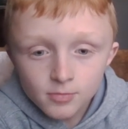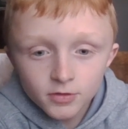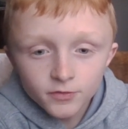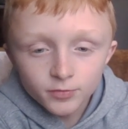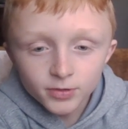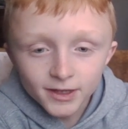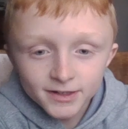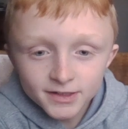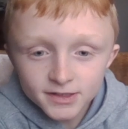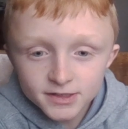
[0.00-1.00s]
but for
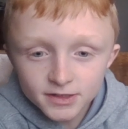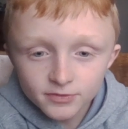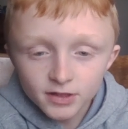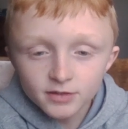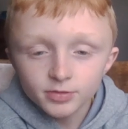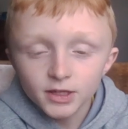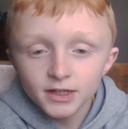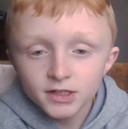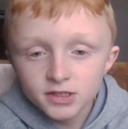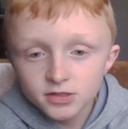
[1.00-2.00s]
planets, if you had a
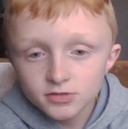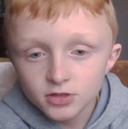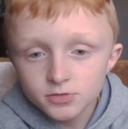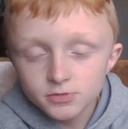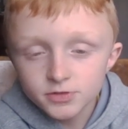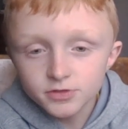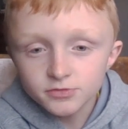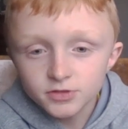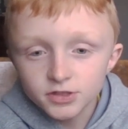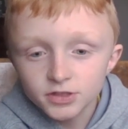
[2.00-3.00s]
planet, you would
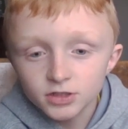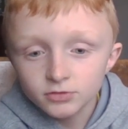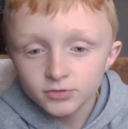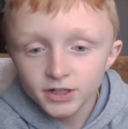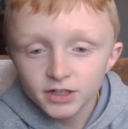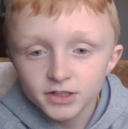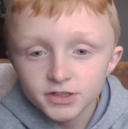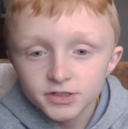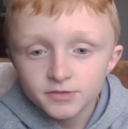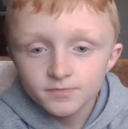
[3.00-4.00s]
use the
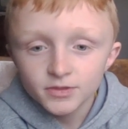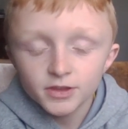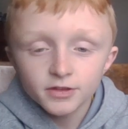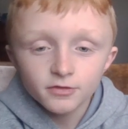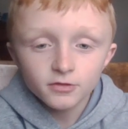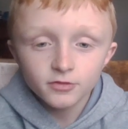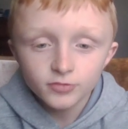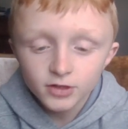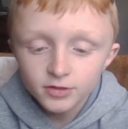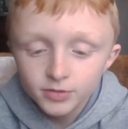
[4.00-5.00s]
radius.
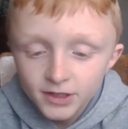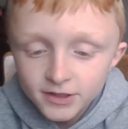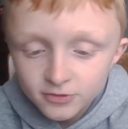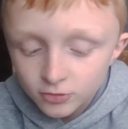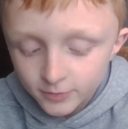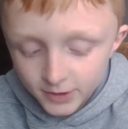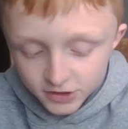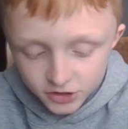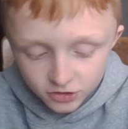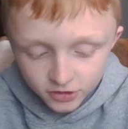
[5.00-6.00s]
If you had a planet orbiting
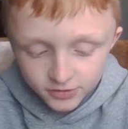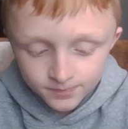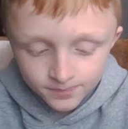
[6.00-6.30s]
a star.